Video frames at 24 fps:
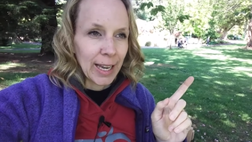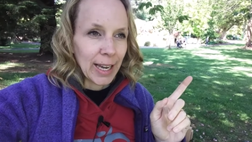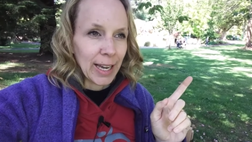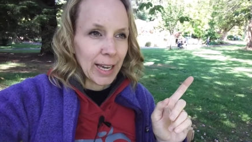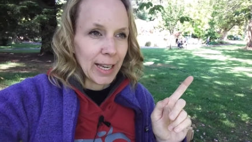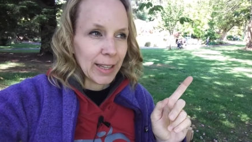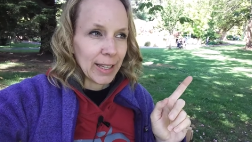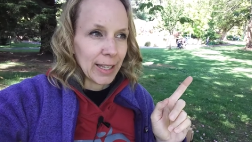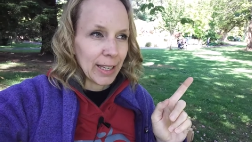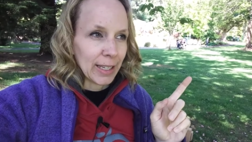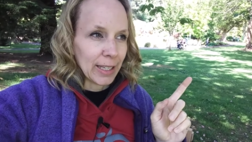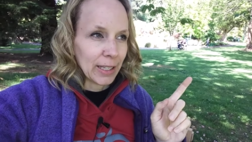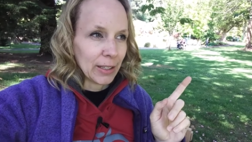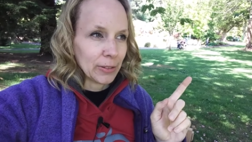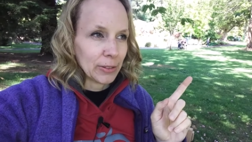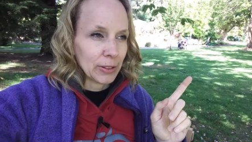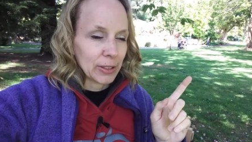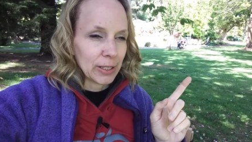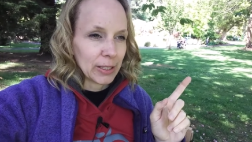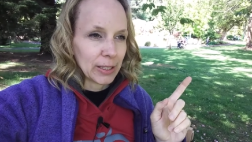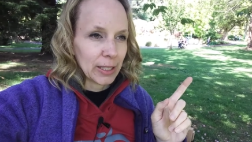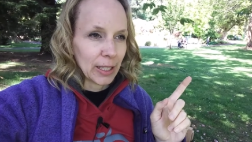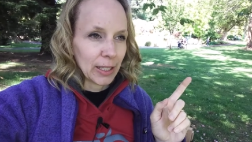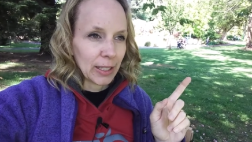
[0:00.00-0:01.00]
And then he
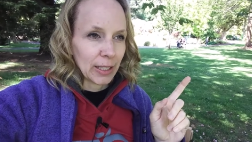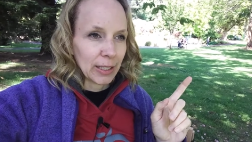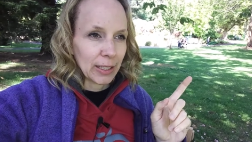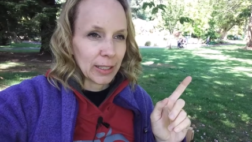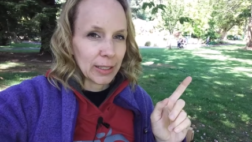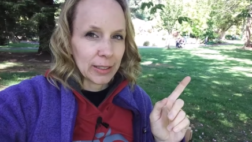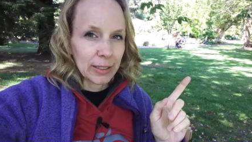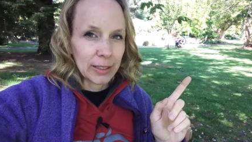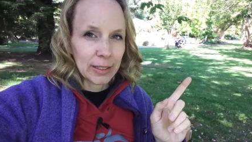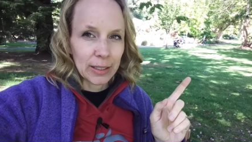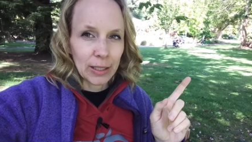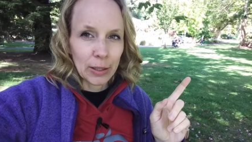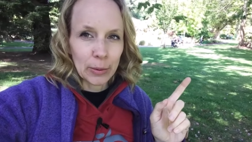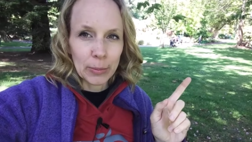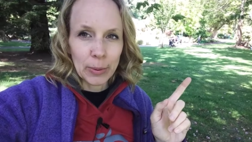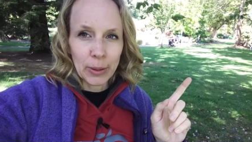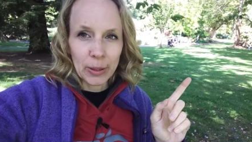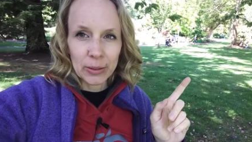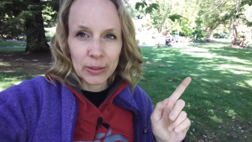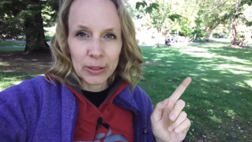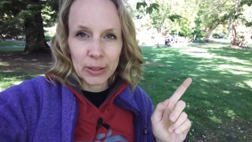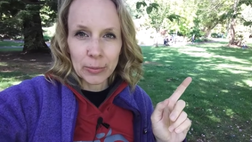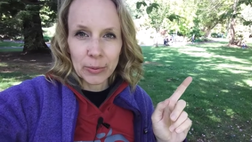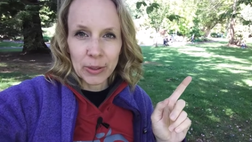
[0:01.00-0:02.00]
was telling us
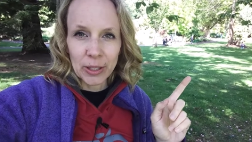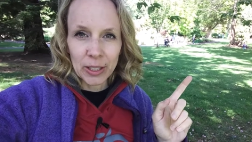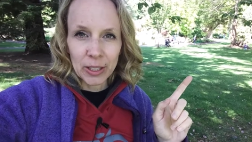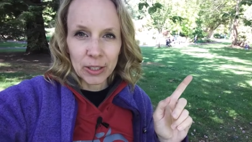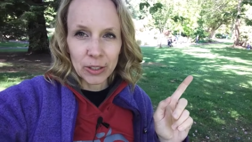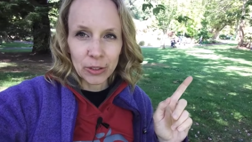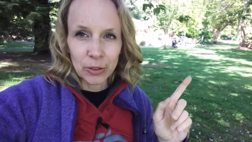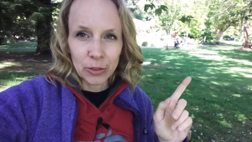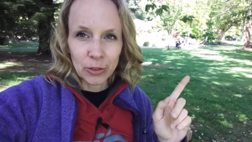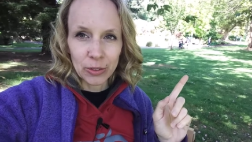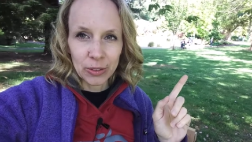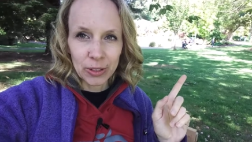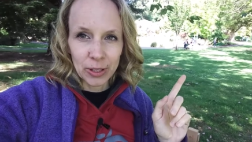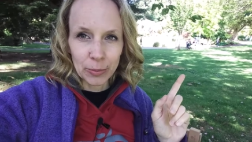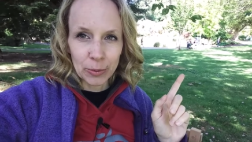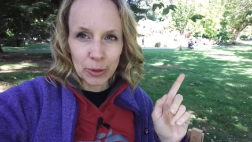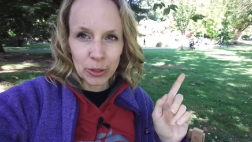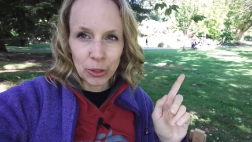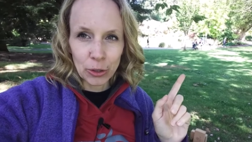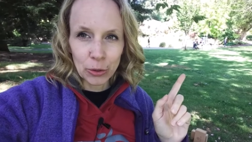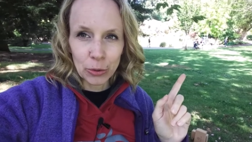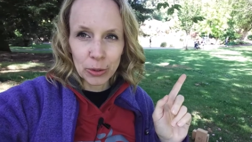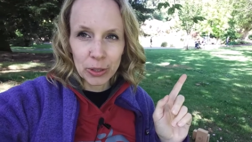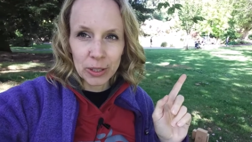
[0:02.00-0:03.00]
about some of the history of some of the
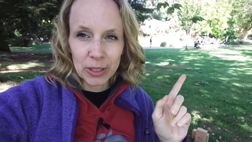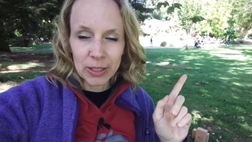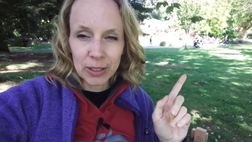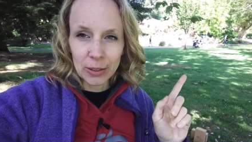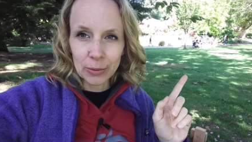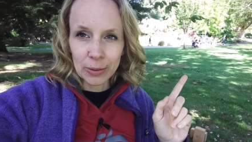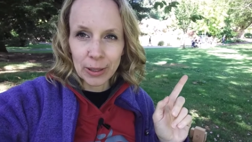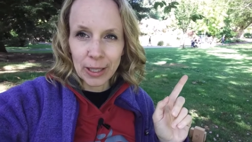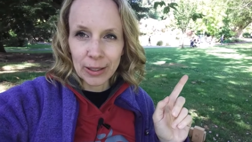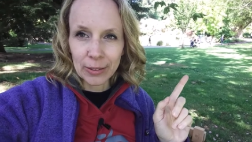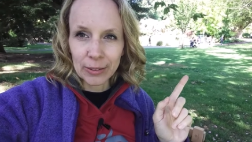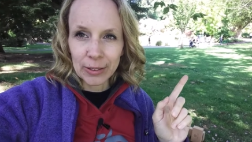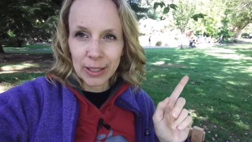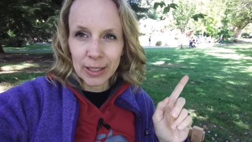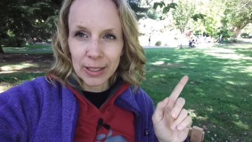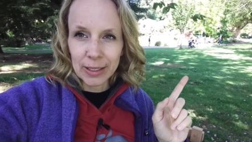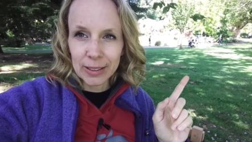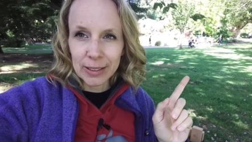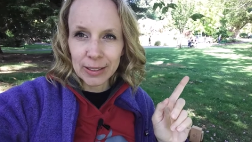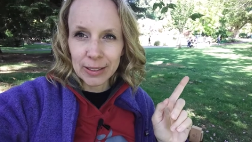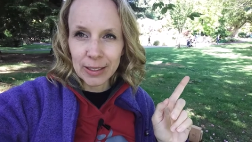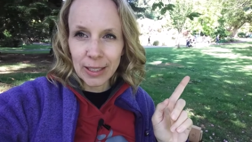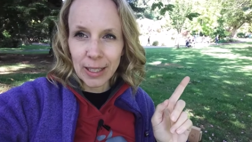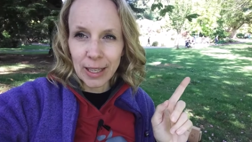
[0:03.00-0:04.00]
trees around
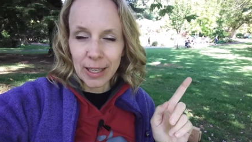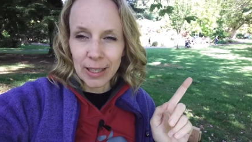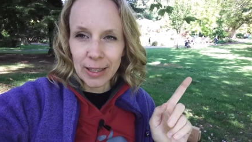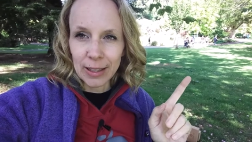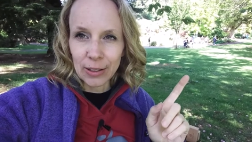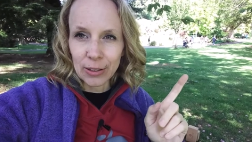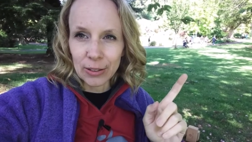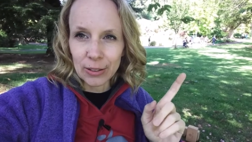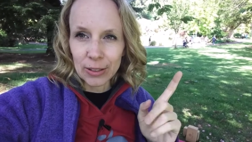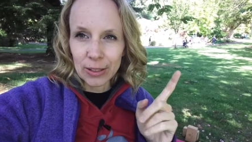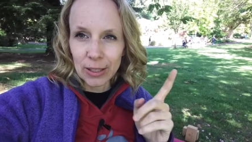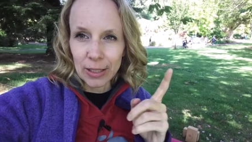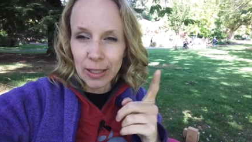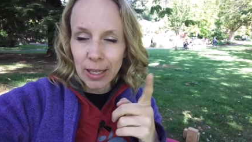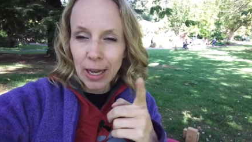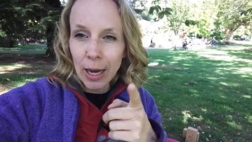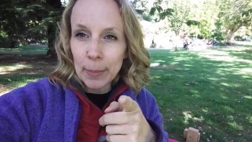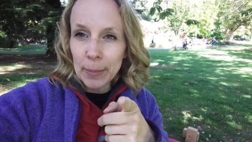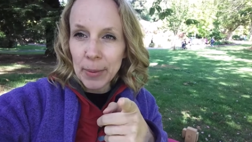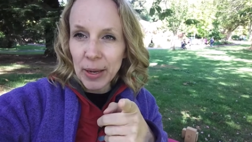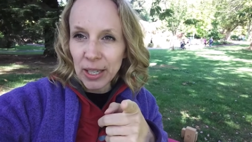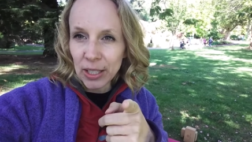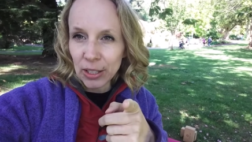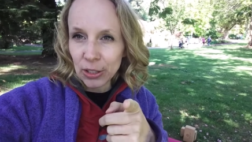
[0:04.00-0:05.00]
us, and there's a
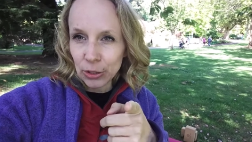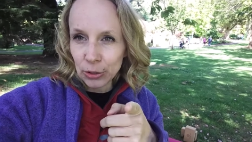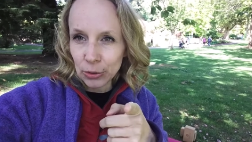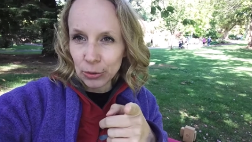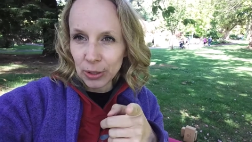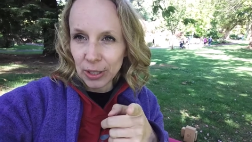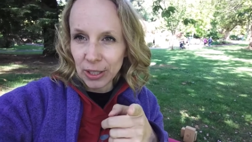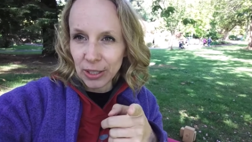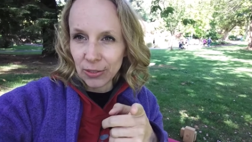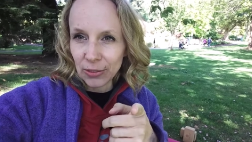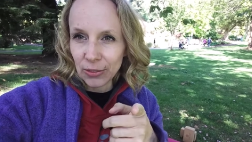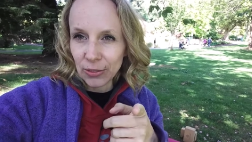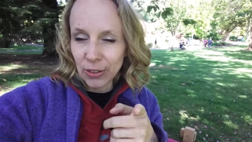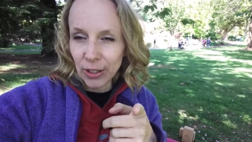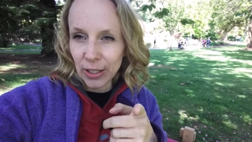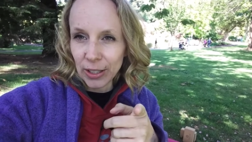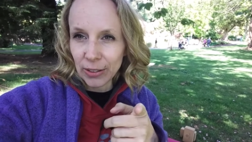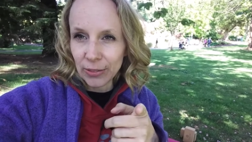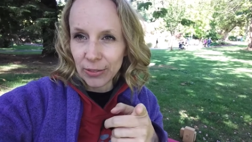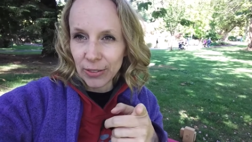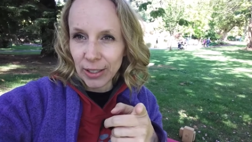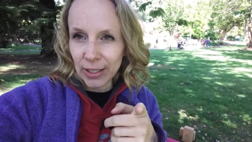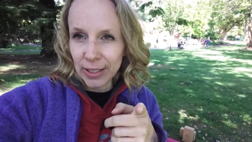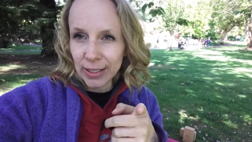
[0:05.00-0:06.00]
nutmeg tree in front
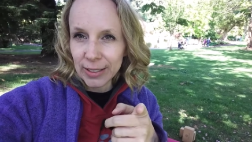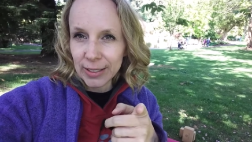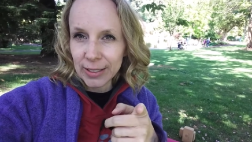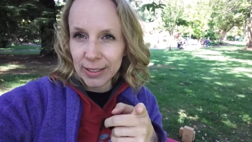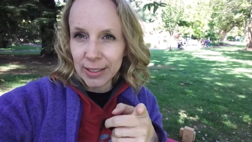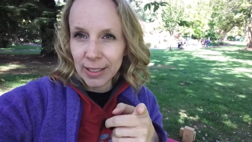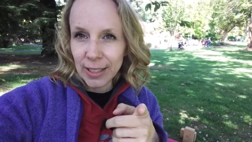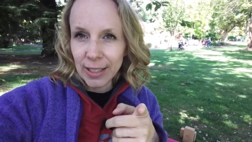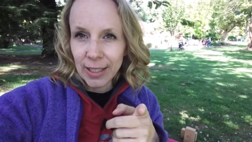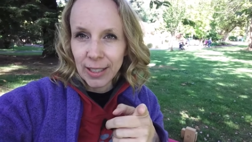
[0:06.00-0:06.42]
of us